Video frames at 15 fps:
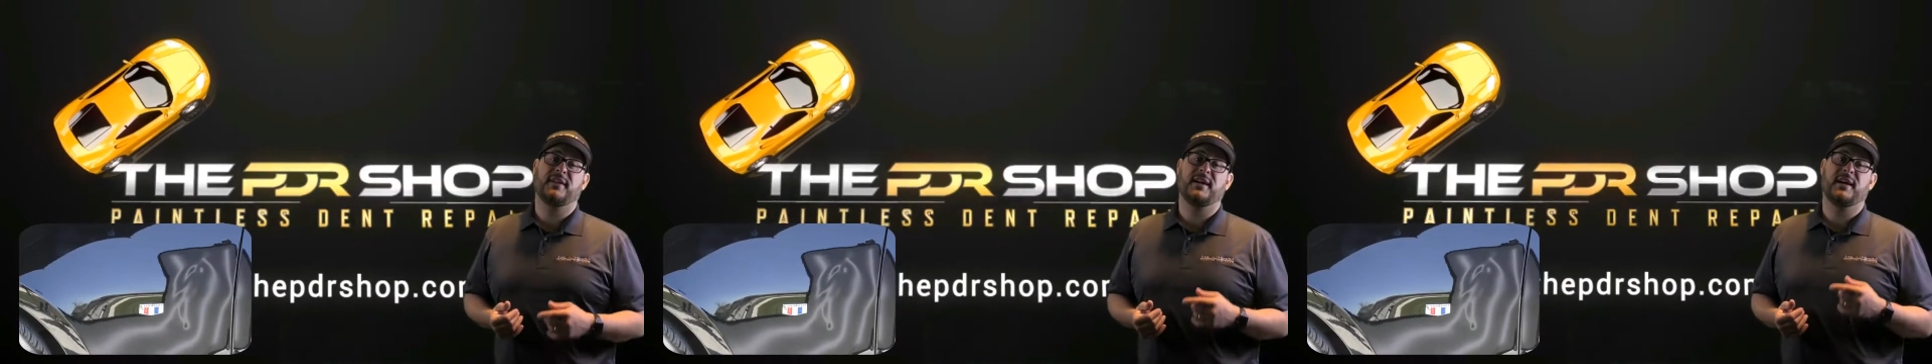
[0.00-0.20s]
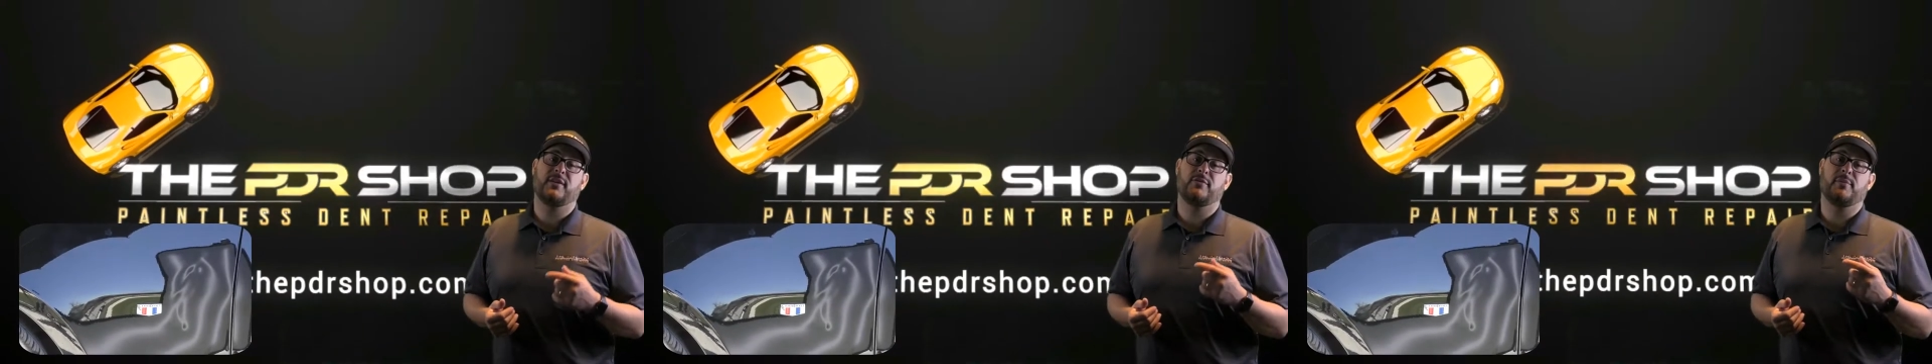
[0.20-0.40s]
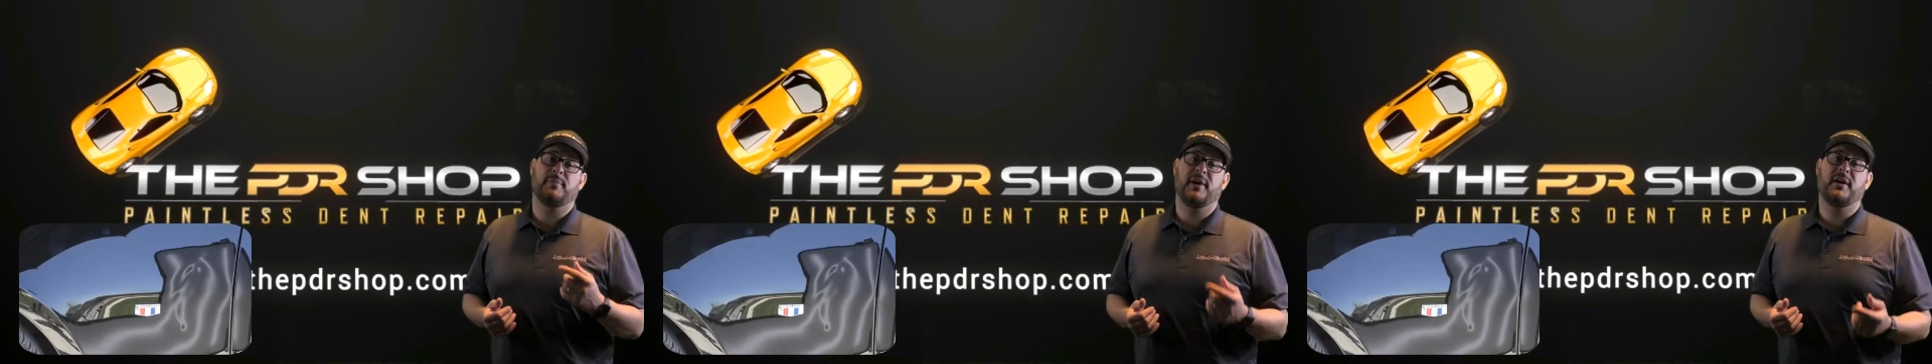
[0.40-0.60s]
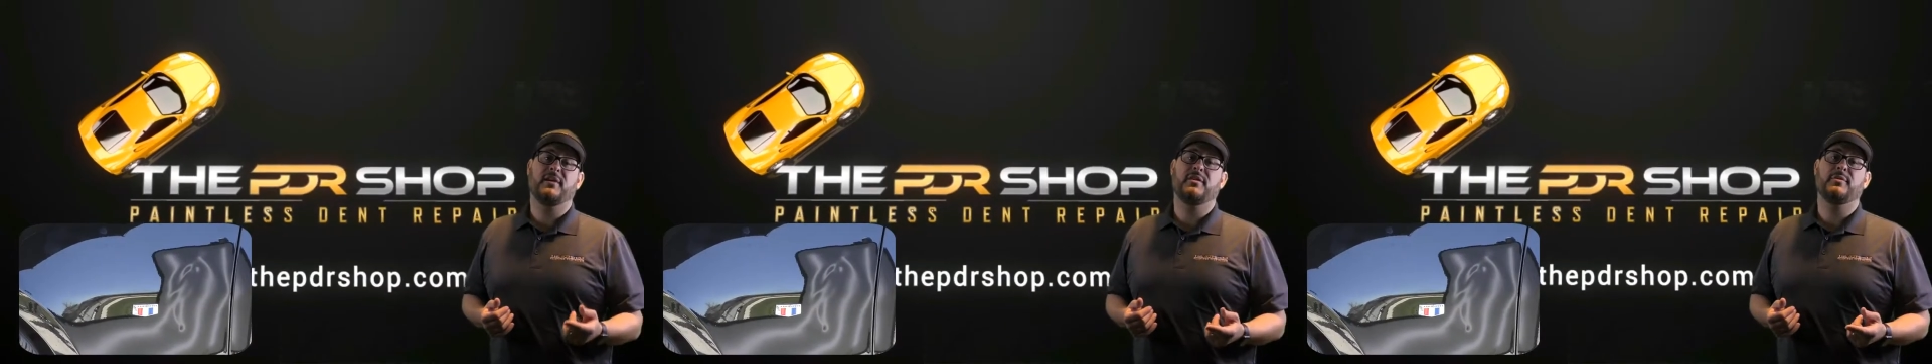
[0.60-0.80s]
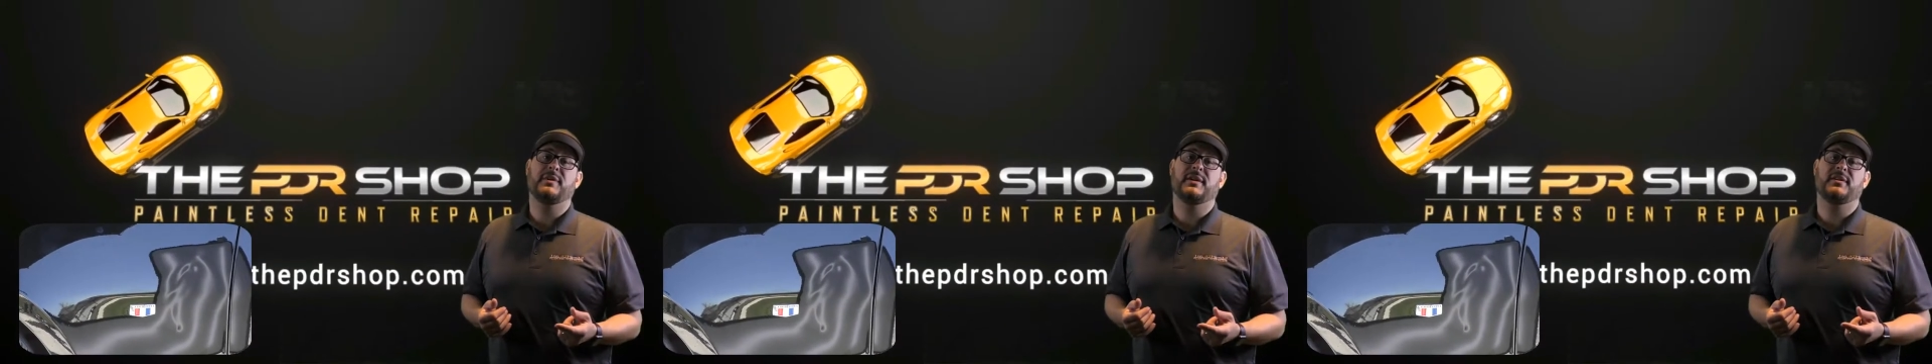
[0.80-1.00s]
kind of repair
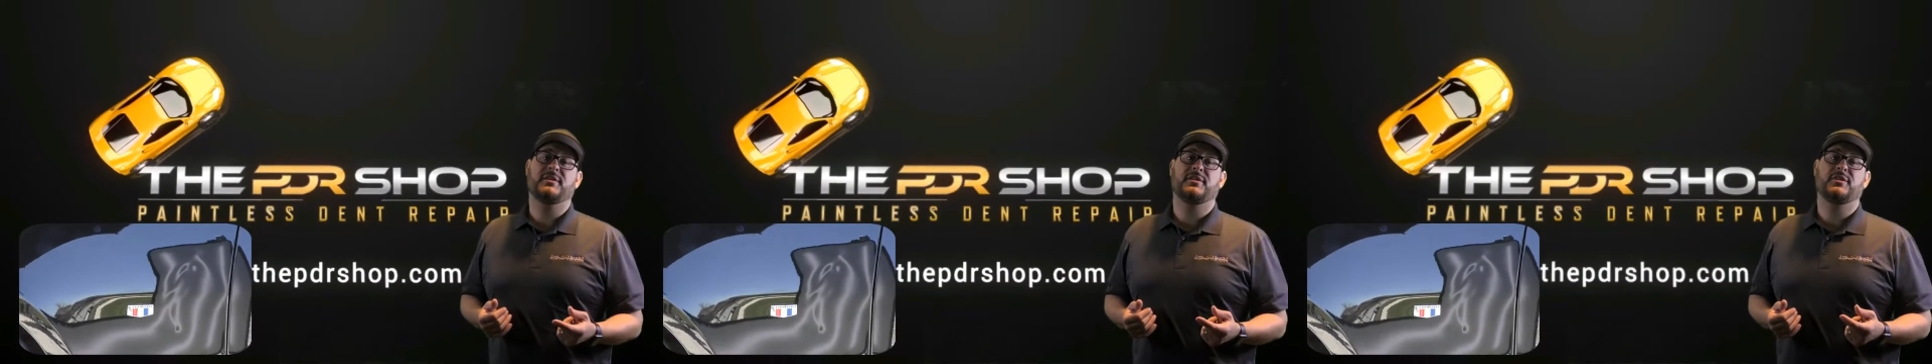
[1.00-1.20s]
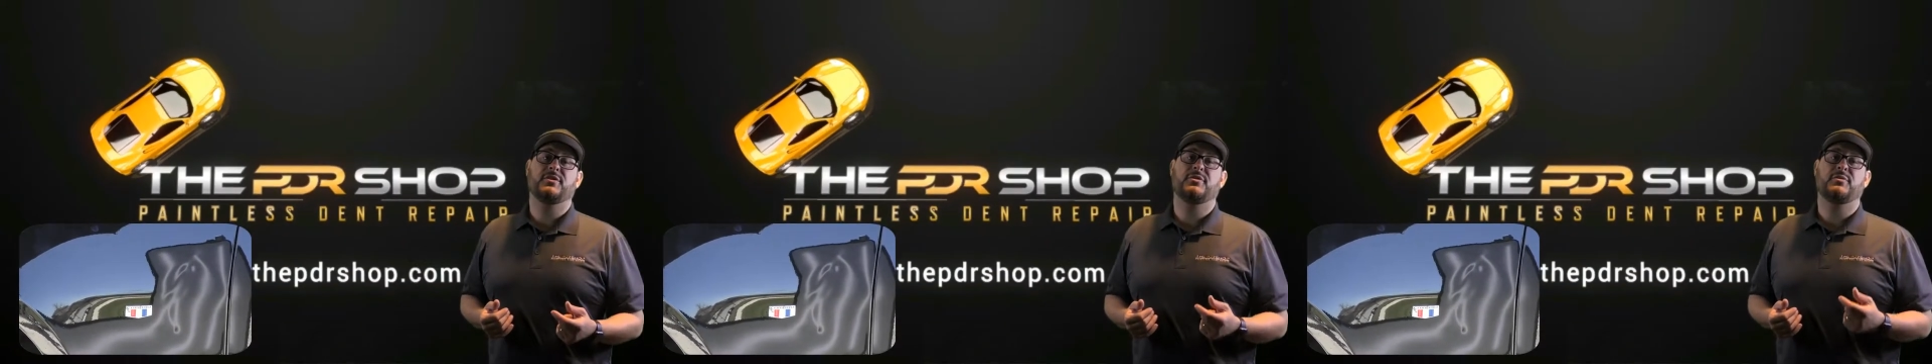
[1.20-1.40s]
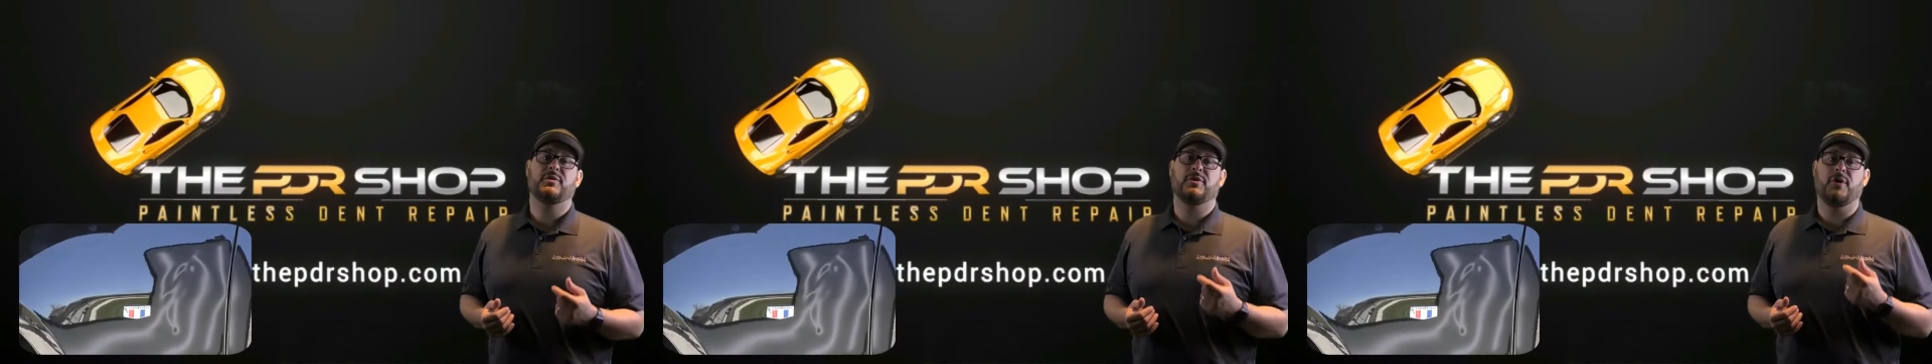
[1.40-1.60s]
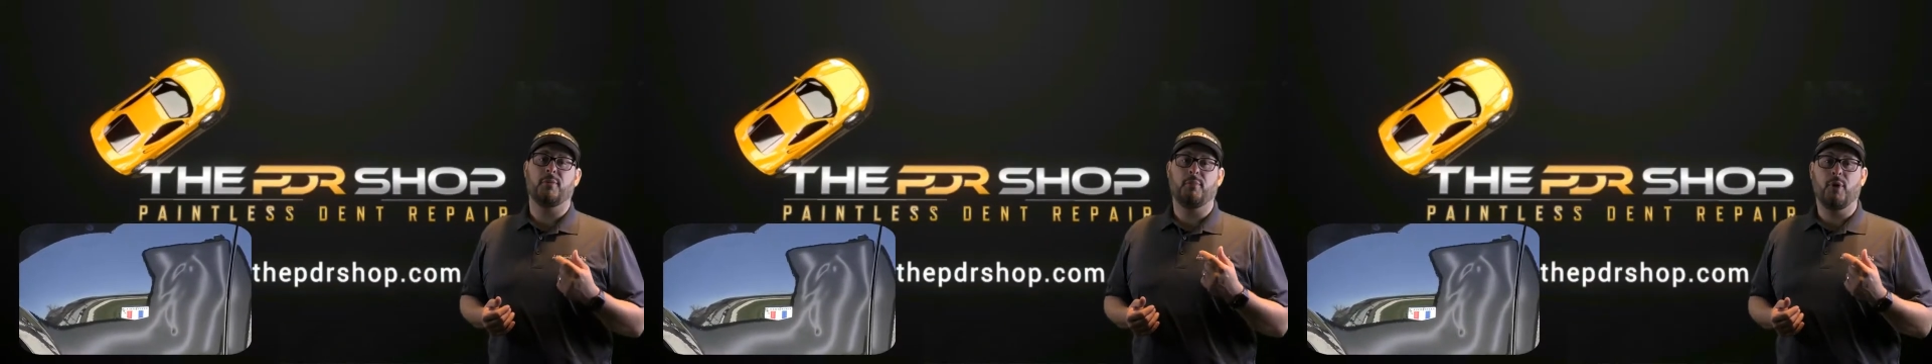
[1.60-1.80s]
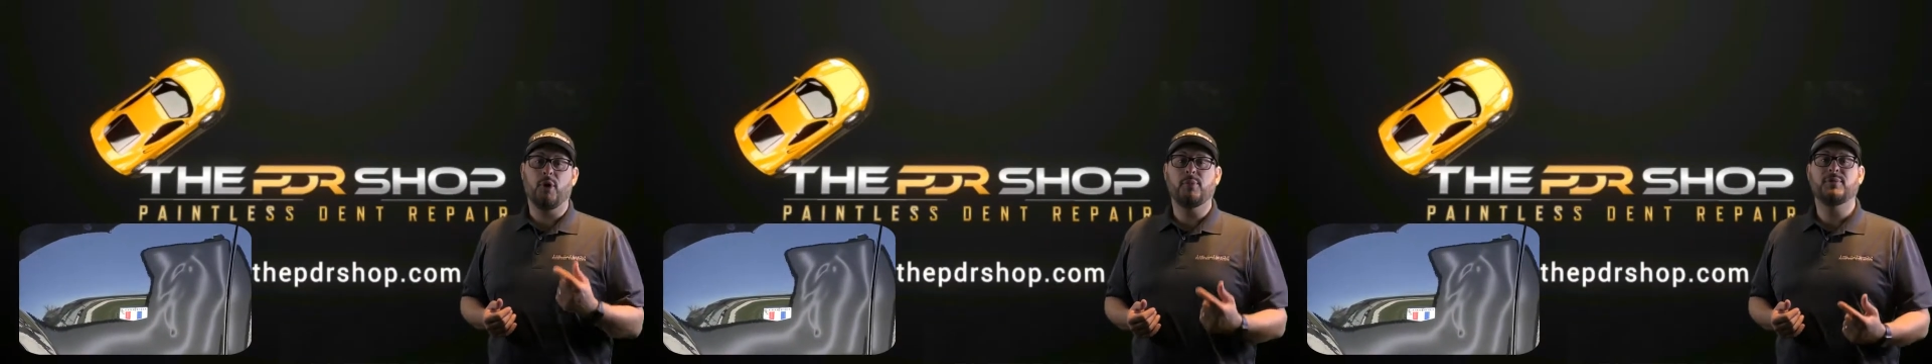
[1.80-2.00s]
that we can do with our
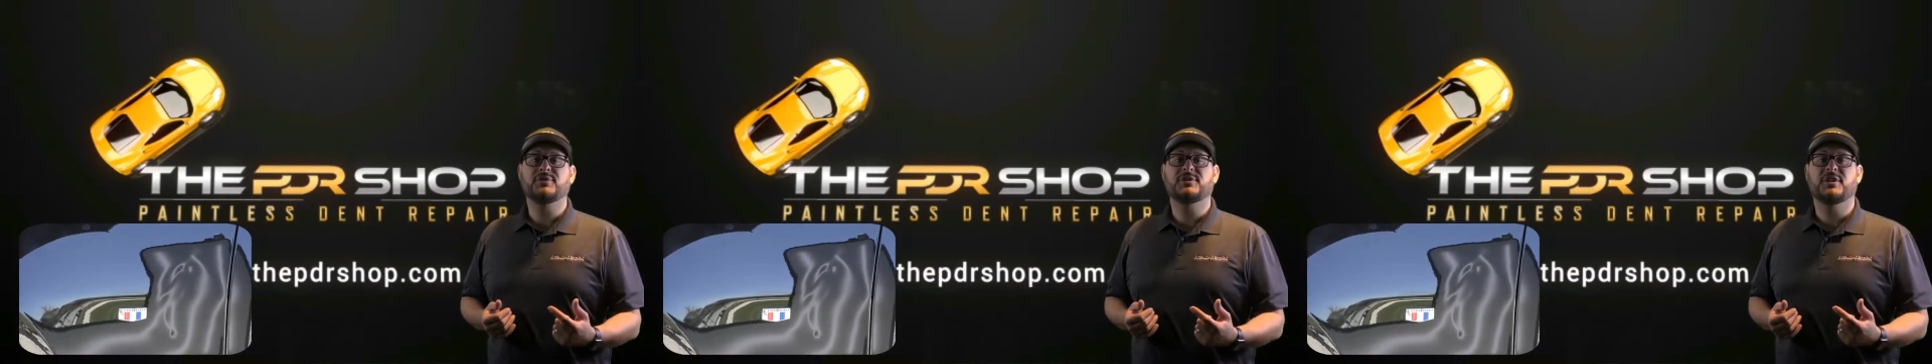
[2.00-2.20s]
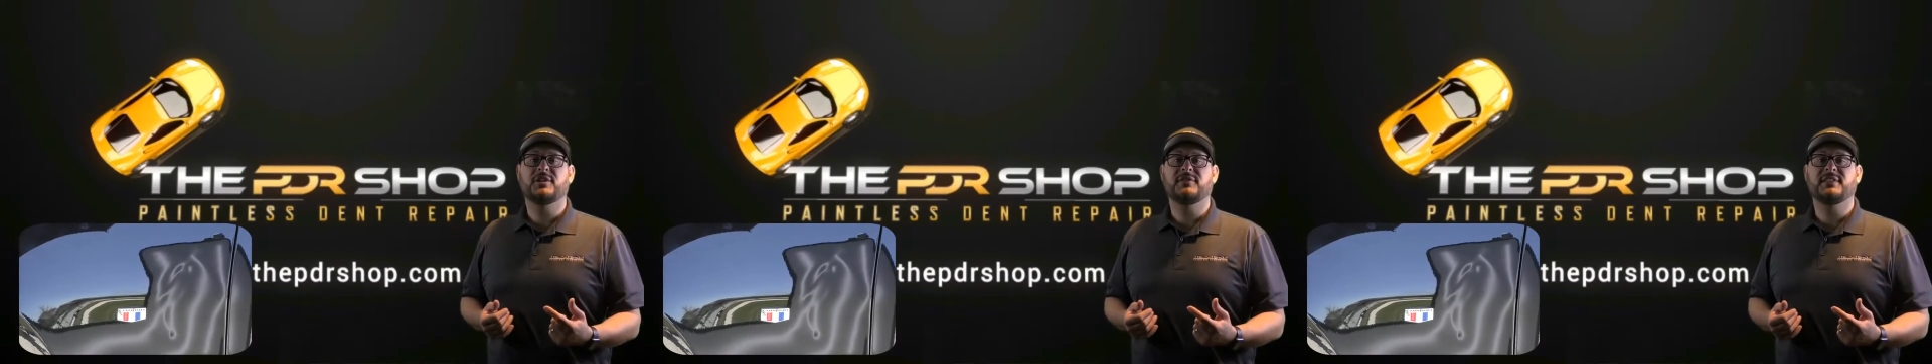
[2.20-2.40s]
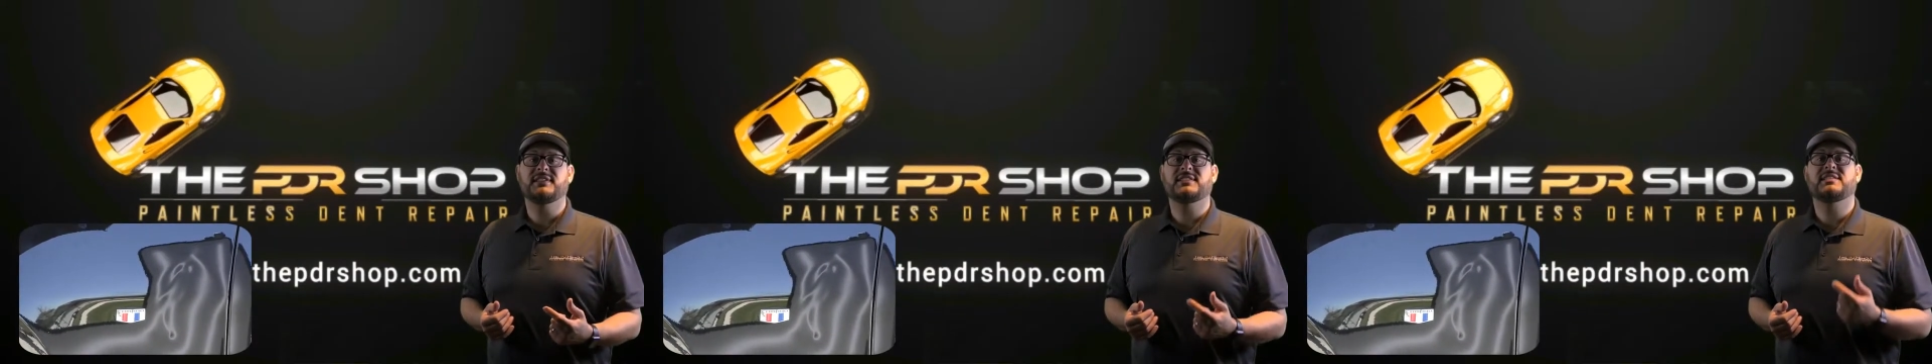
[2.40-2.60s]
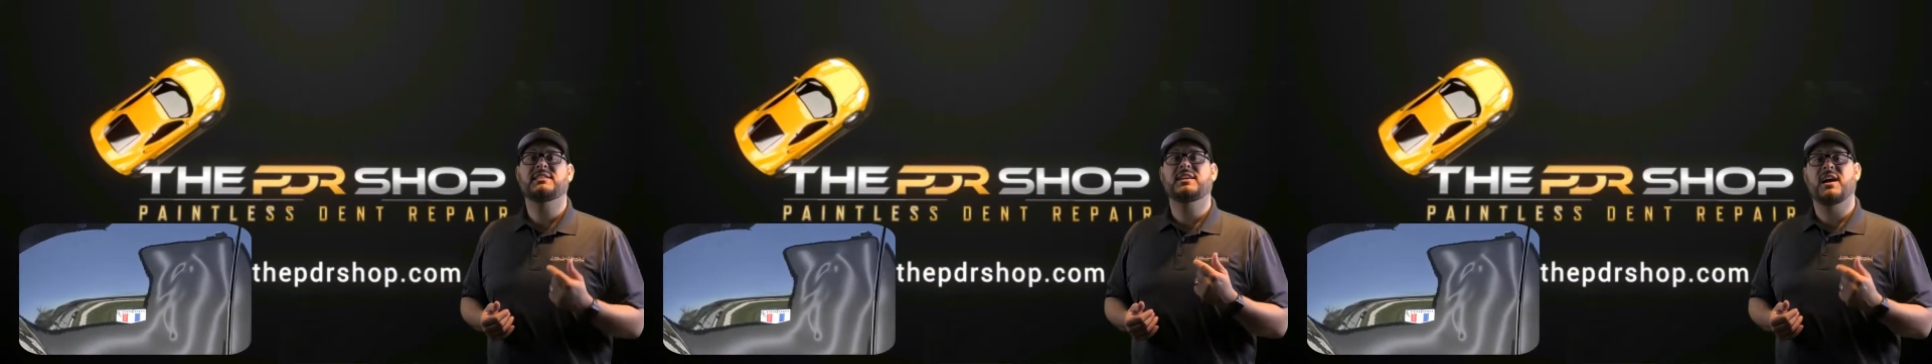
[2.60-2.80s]
mobile service,